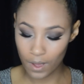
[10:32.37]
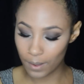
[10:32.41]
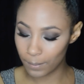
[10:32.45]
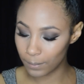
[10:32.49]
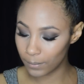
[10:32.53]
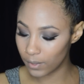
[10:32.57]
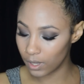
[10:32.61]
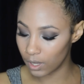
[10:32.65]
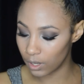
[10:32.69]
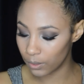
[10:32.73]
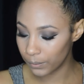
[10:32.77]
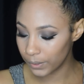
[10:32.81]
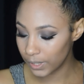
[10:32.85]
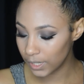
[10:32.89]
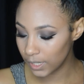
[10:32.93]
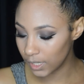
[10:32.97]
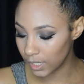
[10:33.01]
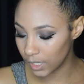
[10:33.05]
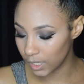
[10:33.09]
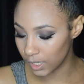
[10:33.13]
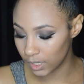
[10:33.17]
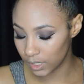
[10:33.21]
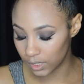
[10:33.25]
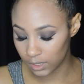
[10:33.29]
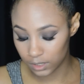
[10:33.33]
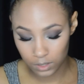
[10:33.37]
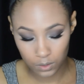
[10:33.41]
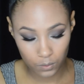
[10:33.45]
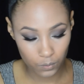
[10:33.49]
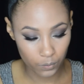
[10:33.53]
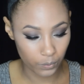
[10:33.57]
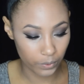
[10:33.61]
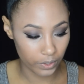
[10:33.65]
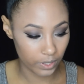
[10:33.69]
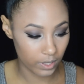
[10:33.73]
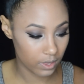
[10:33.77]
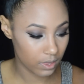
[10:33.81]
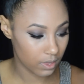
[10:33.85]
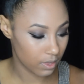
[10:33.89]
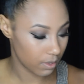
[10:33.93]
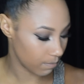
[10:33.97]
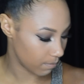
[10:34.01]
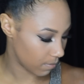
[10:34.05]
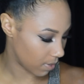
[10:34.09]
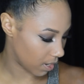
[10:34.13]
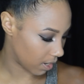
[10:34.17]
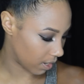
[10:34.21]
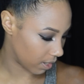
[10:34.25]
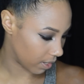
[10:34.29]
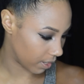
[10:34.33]
I'm going in with
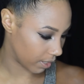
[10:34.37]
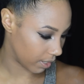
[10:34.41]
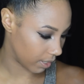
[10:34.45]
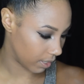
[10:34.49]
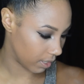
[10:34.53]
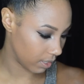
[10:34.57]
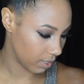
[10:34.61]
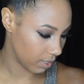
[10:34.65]
my